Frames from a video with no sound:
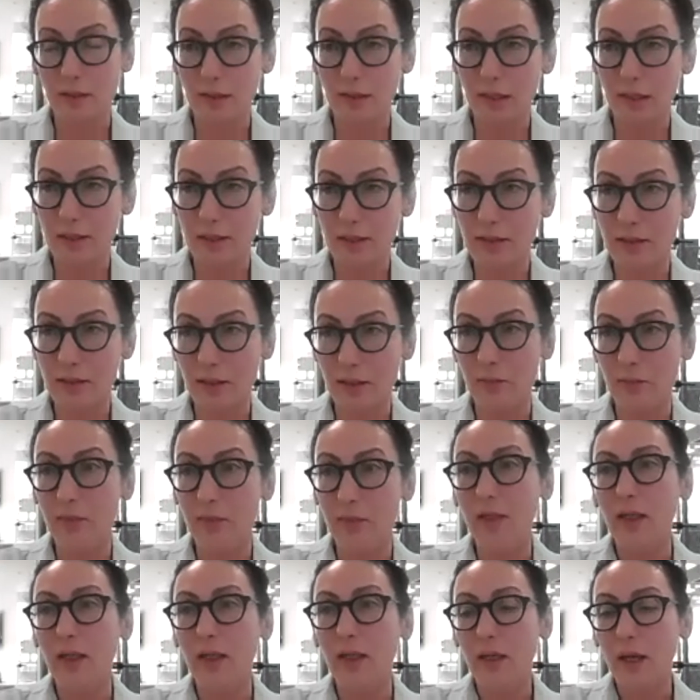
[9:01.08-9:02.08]
system,
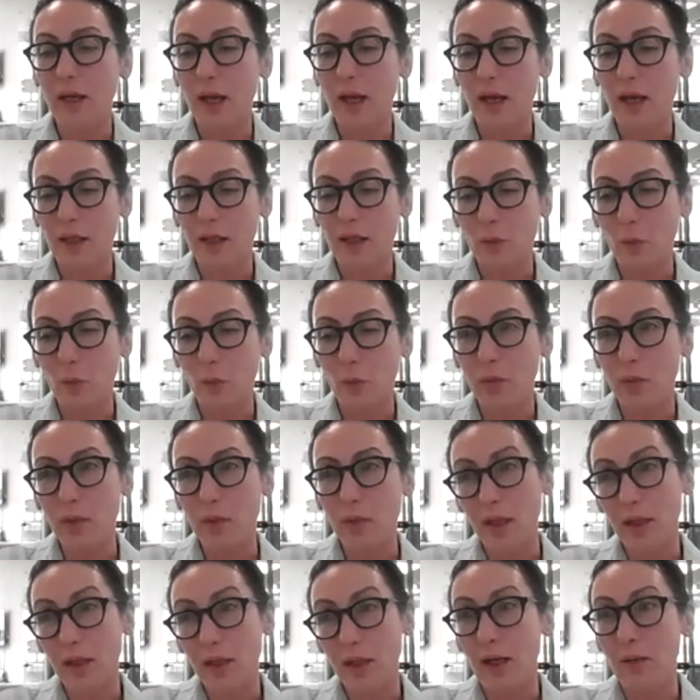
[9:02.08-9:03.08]
and we
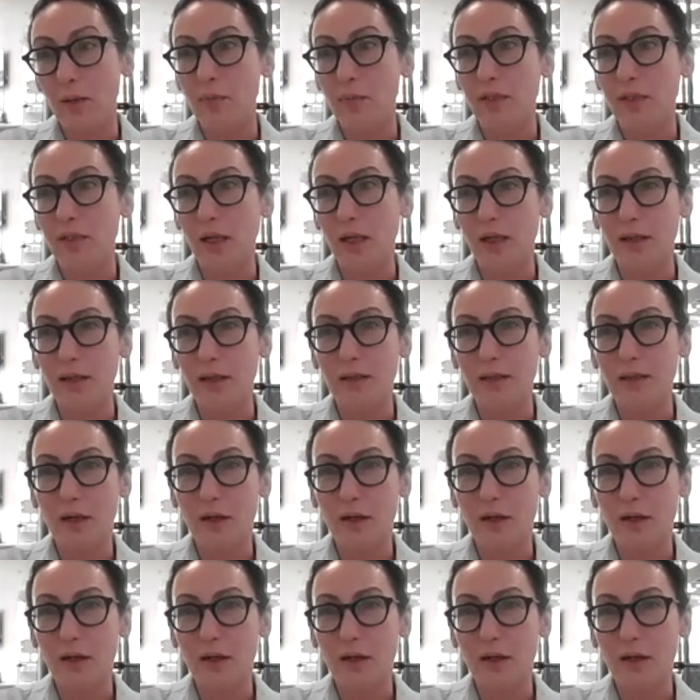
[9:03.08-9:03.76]
may update